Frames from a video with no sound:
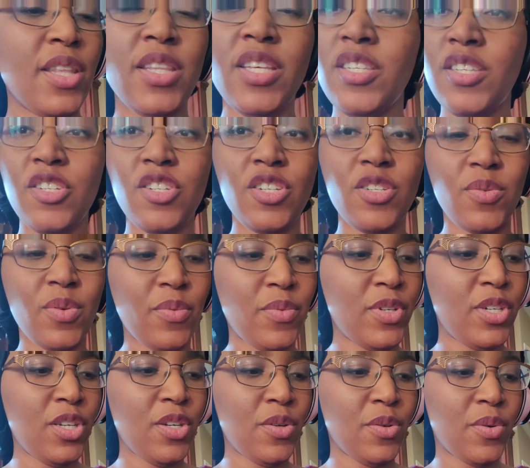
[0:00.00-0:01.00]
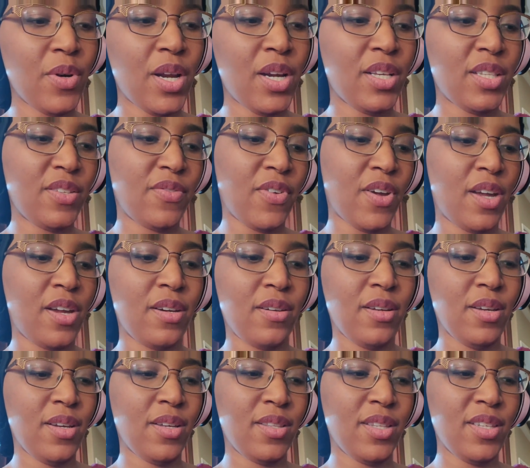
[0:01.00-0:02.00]
this is just what we do and it's
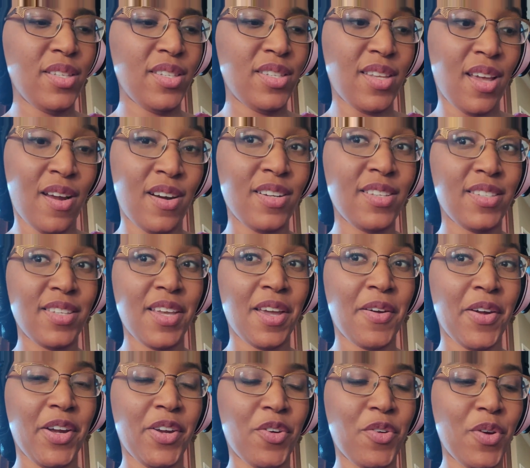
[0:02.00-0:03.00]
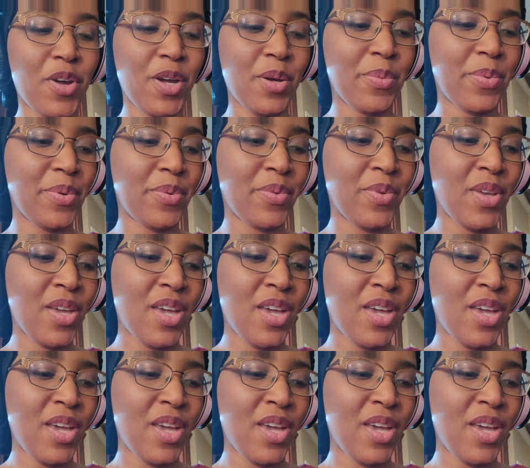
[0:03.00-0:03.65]
fine. This is honestly how I grew up.